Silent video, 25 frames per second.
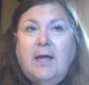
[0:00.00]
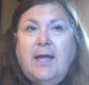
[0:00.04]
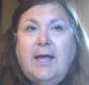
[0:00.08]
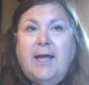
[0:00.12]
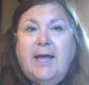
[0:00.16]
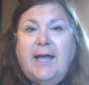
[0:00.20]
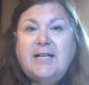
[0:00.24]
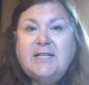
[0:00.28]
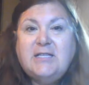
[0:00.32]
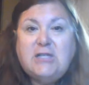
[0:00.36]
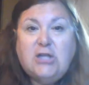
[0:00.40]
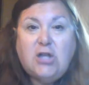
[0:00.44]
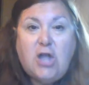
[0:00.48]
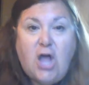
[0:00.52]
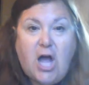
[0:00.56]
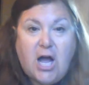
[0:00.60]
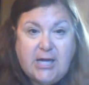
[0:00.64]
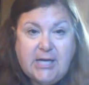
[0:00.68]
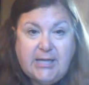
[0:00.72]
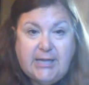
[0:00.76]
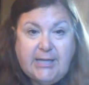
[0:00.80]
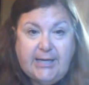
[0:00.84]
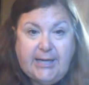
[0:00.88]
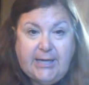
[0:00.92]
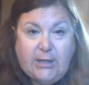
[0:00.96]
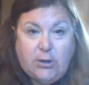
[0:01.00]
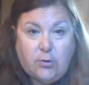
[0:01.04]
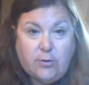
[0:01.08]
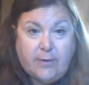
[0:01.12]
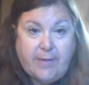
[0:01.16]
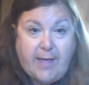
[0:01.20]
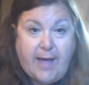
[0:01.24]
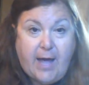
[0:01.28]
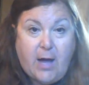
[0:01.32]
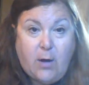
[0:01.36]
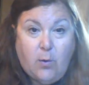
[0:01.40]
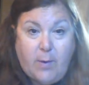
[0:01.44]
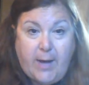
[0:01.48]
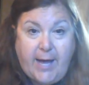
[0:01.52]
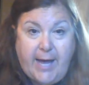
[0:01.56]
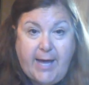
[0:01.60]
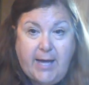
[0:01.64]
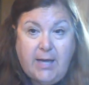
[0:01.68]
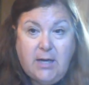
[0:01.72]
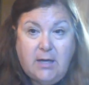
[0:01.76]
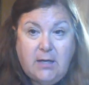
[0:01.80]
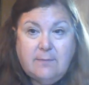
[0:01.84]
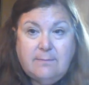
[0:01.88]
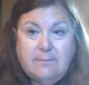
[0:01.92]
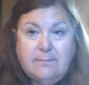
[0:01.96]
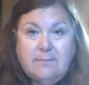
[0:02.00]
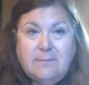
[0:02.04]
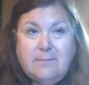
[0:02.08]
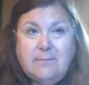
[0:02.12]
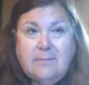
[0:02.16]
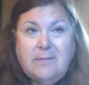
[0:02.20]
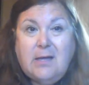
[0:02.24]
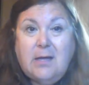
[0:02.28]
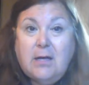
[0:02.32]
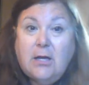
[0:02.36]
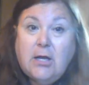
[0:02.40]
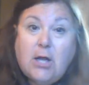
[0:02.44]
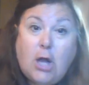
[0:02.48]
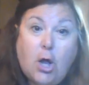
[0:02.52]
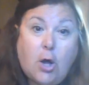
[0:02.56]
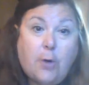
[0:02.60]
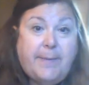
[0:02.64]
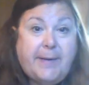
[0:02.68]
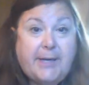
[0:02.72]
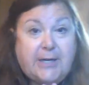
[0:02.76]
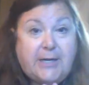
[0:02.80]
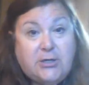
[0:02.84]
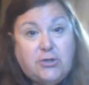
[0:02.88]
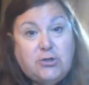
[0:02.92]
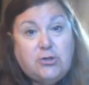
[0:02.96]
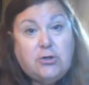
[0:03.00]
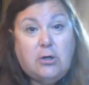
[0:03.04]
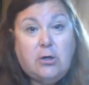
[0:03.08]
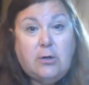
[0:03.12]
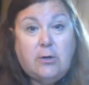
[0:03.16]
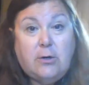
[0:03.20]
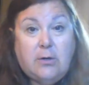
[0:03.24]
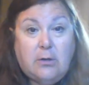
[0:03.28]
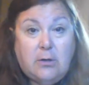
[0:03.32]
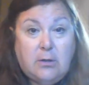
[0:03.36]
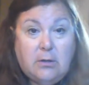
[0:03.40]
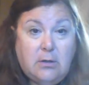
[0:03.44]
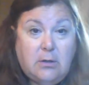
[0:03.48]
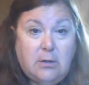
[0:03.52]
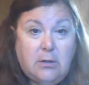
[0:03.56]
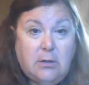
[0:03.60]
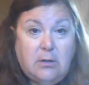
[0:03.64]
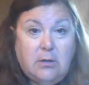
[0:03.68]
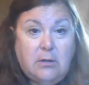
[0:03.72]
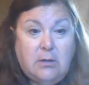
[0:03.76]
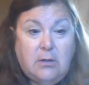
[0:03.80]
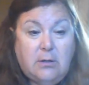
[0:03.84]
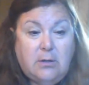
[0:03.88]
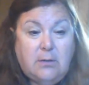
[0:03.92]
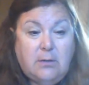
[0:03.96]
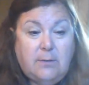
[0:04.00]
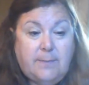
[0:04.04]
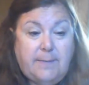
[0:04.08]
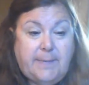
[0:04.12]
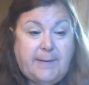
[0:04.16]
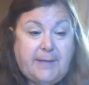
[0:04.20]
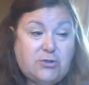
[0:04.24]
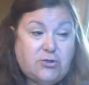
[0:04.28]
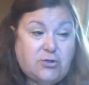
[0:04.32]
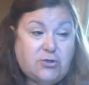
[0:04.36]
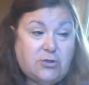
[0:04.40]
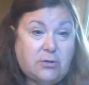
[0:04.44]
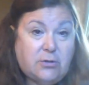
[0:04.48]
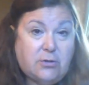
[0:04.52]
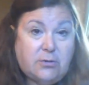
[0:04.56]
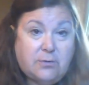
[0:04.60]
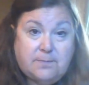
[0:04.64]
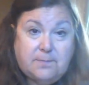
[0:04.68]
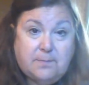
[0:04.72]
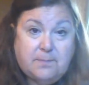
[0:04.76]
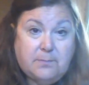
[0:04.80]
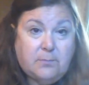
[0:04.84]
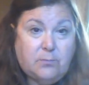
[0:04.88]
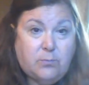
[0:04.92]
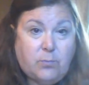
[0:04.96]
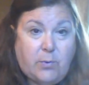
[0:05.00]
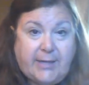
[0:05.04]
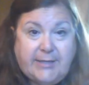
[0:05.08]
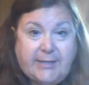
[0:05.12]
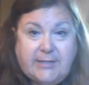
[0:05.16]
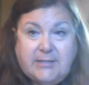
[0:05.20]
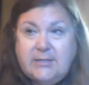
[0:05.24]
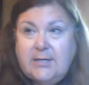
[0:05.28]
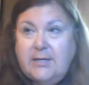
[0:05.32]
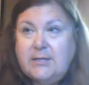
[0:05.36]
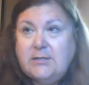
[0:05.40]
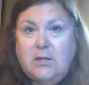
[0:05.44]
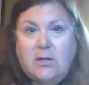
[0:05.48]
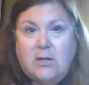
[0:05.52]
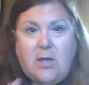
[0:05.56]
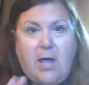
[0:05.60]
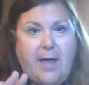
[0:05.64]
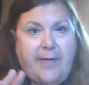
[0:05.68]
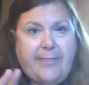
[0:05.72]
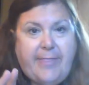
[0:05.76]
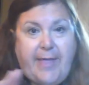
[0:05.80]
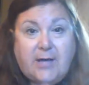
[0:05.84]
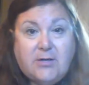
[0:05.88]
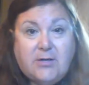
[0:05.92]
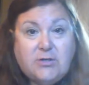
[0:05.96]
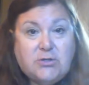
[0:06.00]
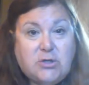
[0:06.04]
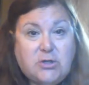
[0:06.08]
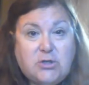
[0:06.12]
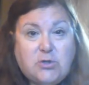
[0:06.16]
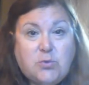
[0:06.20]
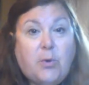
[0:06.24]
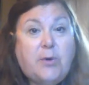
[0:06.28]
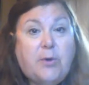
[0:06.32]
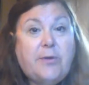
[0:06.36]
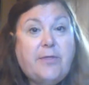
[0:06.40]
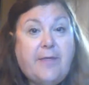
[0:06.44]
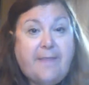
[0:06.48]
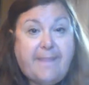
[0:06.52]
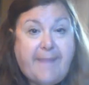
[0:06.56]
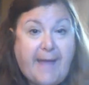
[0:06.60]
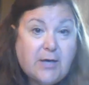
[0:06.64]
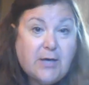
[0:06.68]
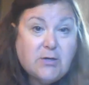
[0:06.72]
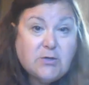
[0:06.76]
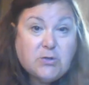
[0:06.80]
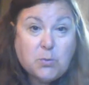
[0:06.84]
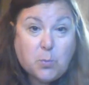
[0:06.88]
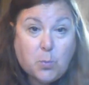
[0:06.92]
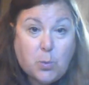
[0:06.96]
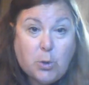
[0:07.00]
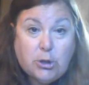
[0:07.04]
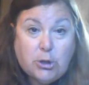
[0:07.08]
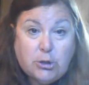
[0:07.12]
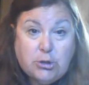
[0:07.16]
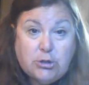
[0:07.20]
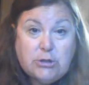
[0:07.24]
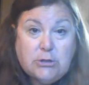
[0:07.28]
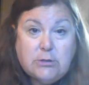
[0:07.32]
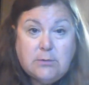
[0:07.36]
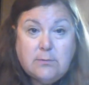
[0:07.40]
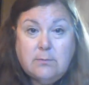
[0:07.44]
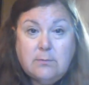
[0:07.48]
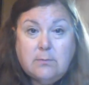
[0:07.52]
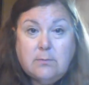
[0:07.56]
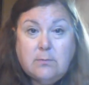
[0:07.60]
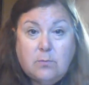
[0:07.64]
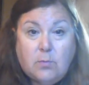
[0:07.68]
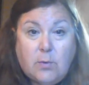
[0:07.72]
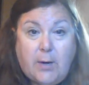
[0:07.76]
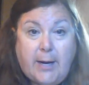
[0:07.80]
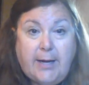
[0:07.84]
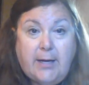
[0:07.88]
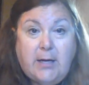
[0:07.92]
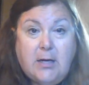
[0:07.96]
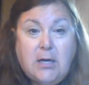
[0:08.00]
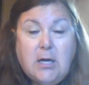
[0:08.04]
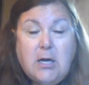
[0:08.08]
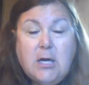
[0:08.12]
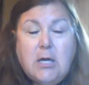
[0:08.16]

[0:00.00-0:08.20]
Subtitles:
It's a lot cleaner that way. You know, a picture what says is worth 1,000 words, right?